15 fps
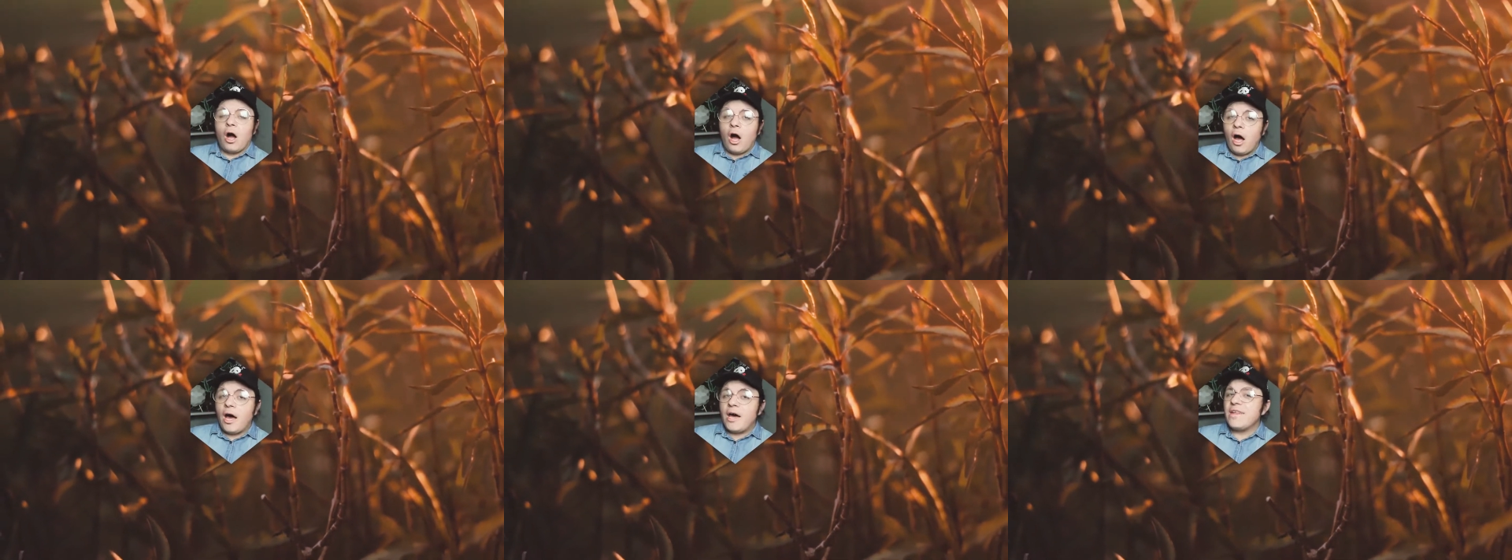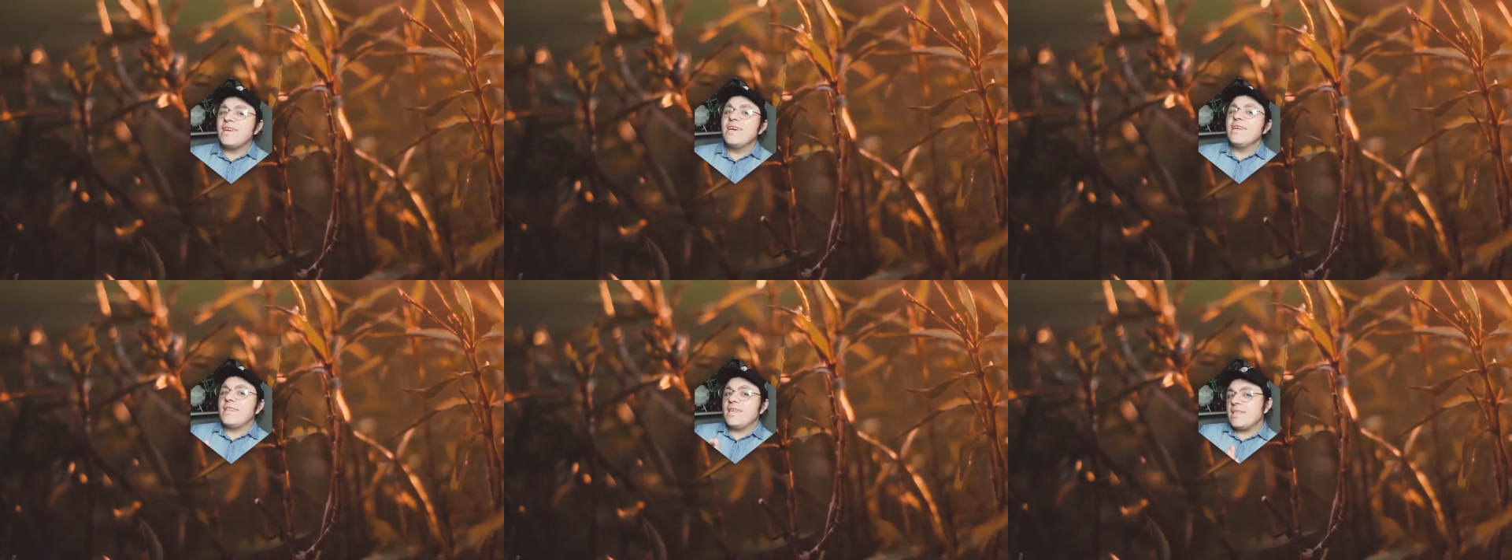on
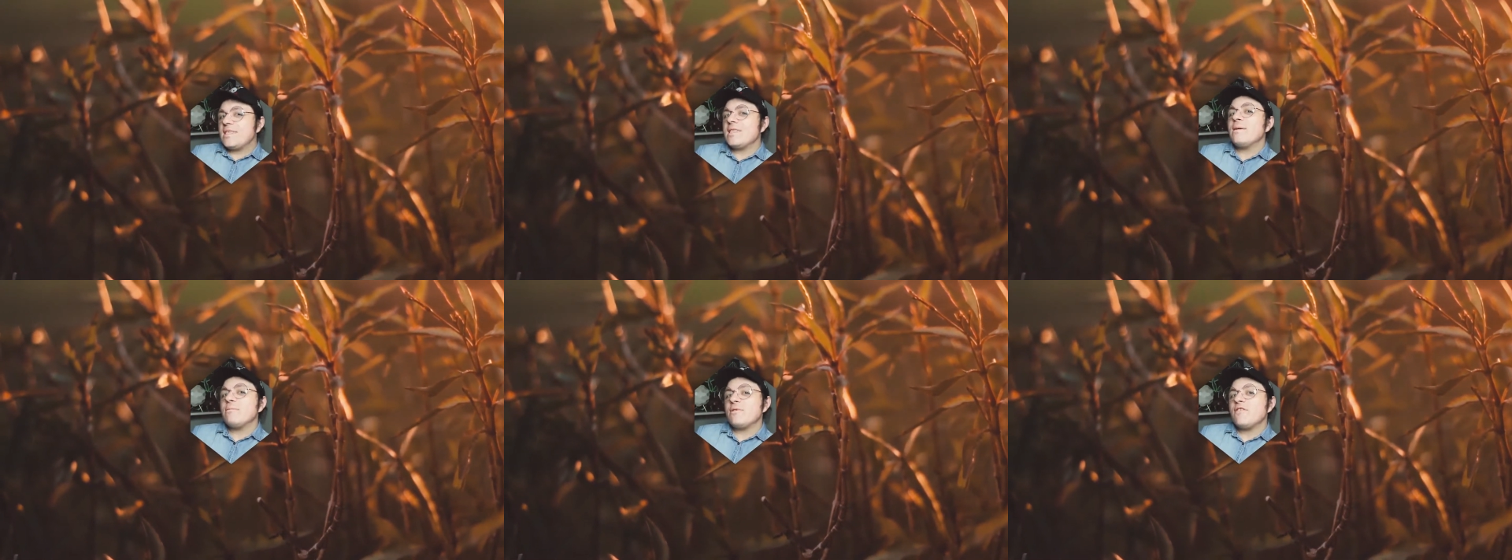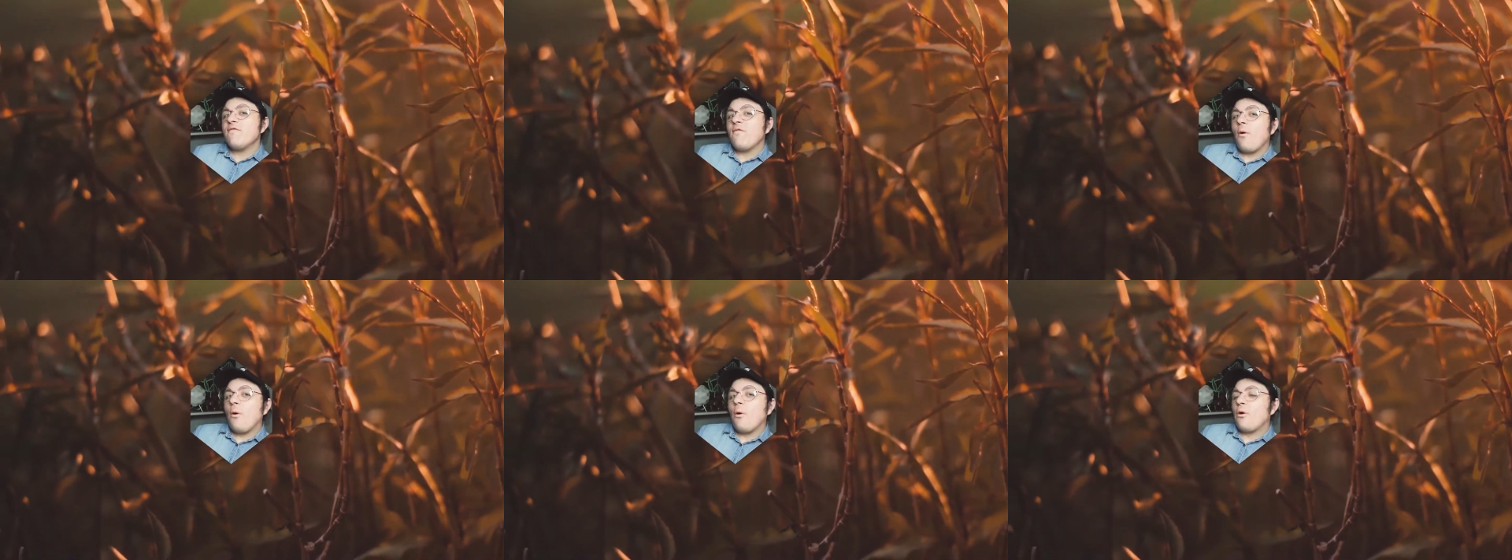The Sims
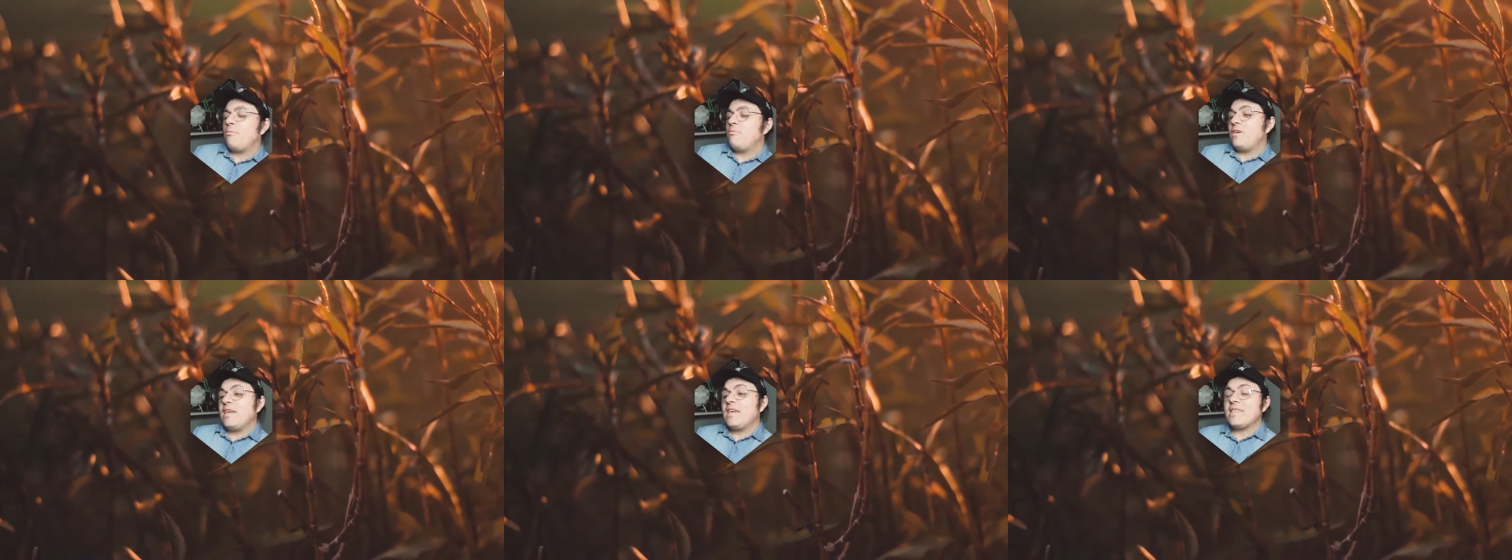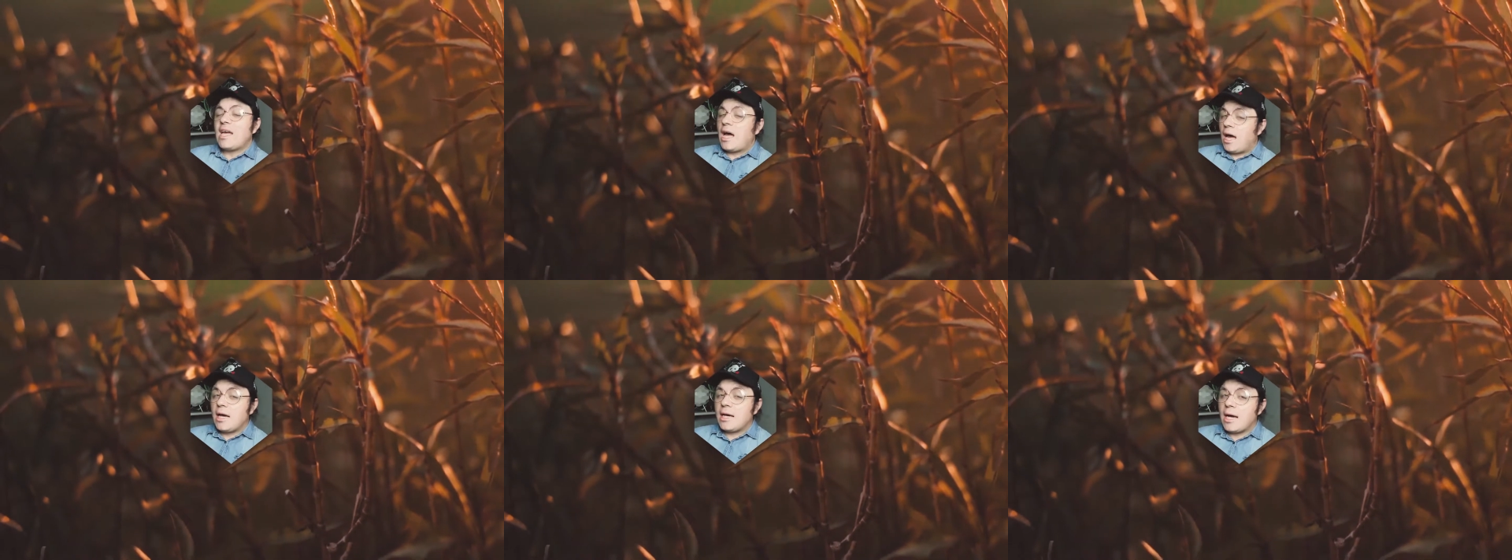4, because
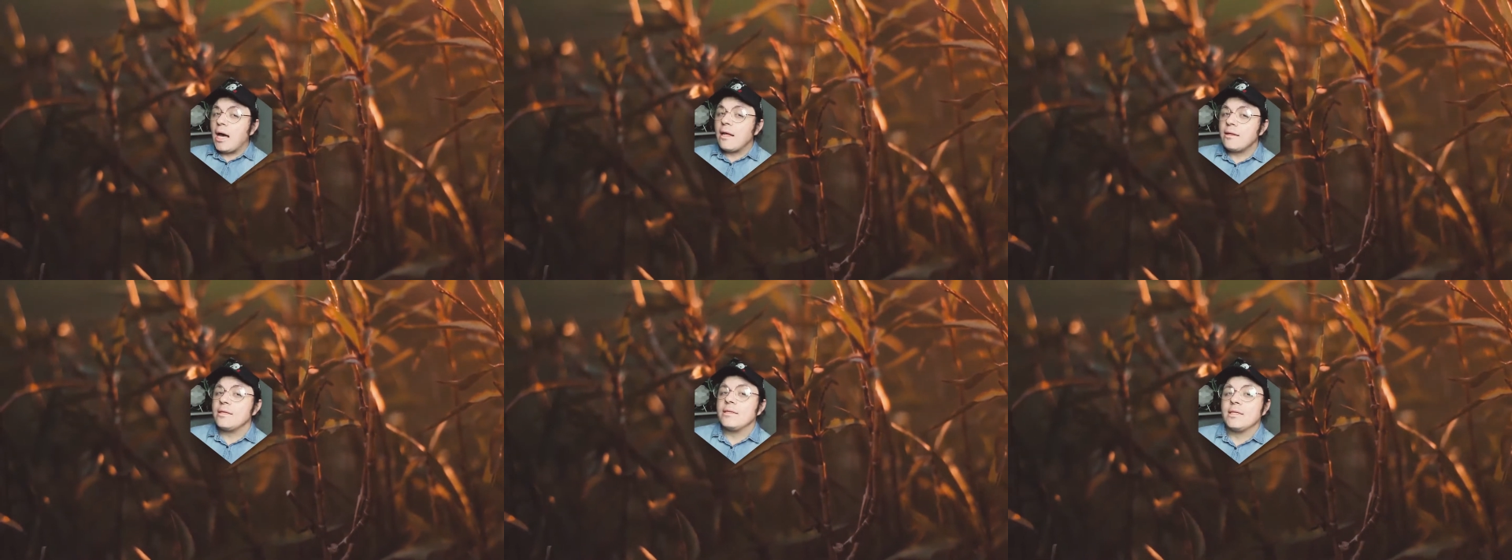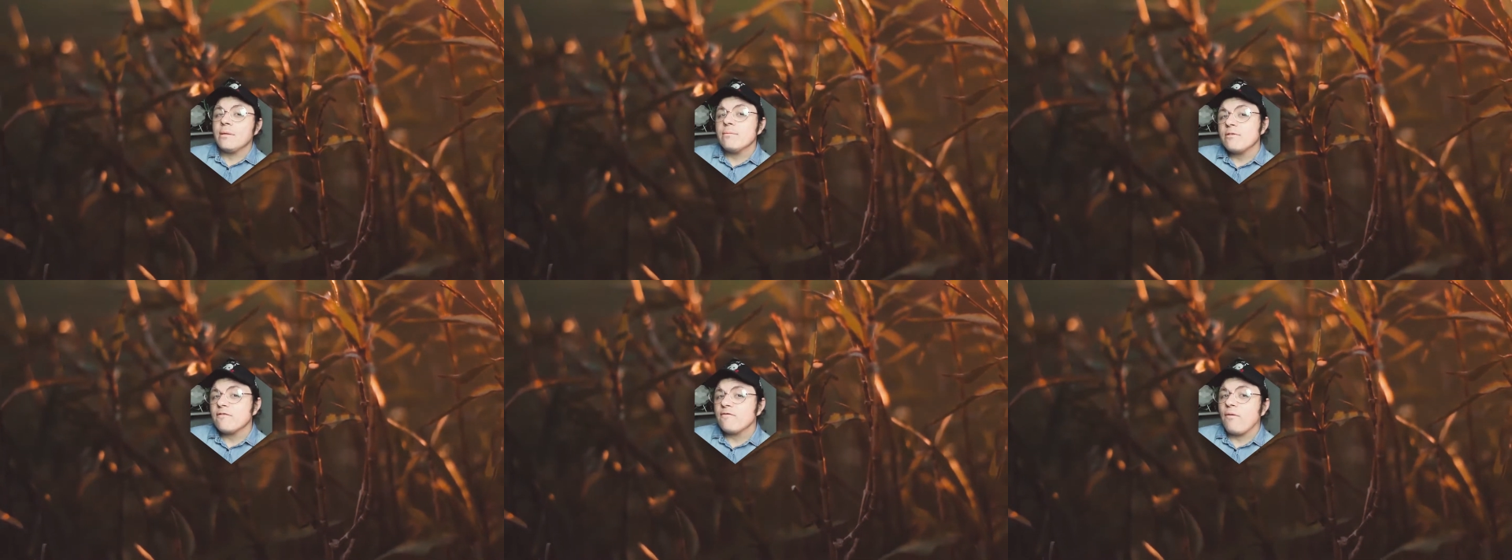I got The
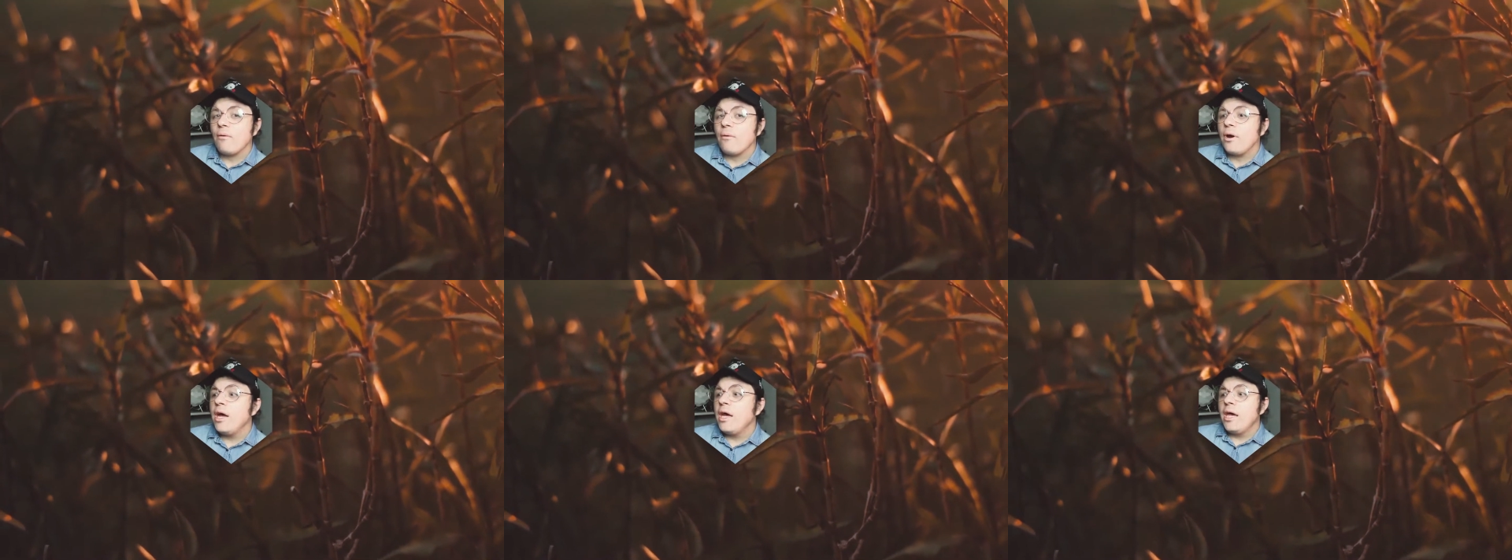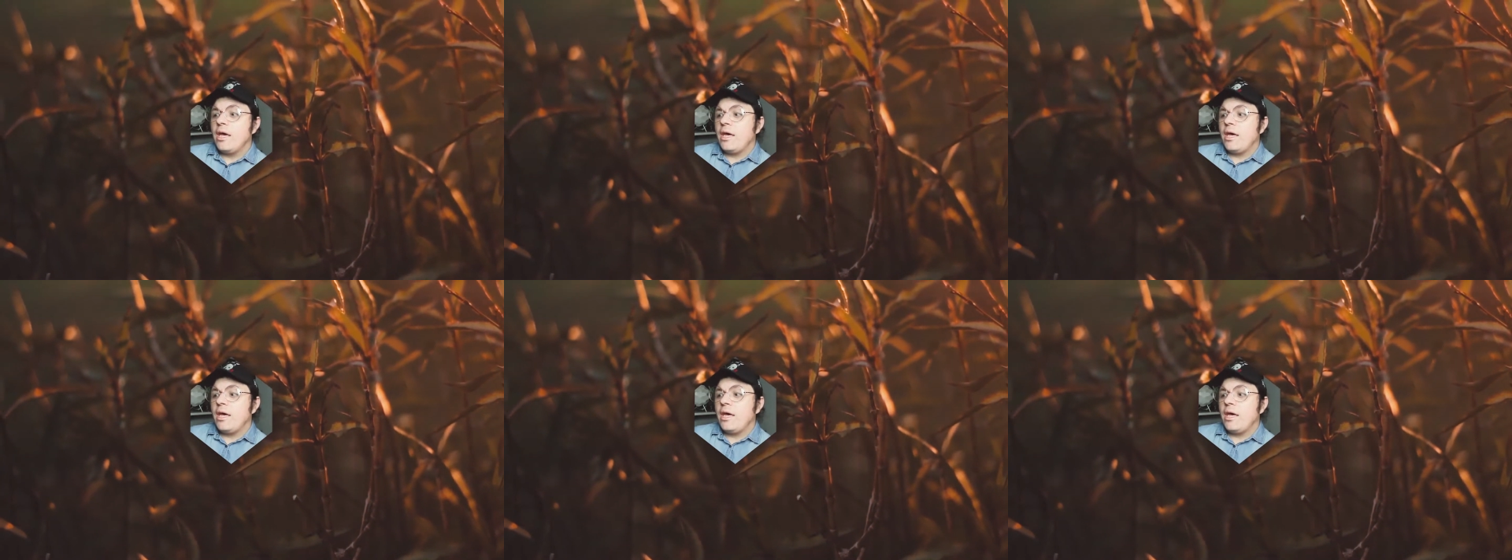Sims 4.